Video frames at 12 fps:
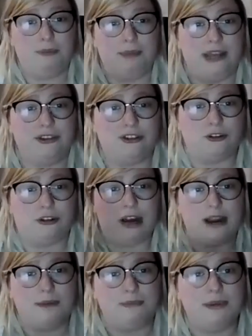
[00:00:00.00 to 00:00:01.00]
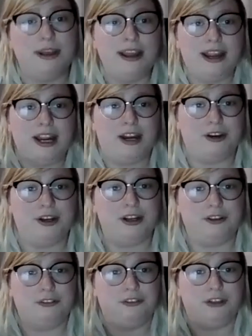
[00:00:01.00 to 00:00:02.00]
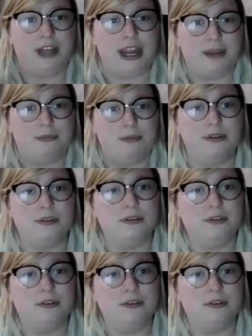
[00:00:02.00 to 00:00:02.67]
pentagram area of flame.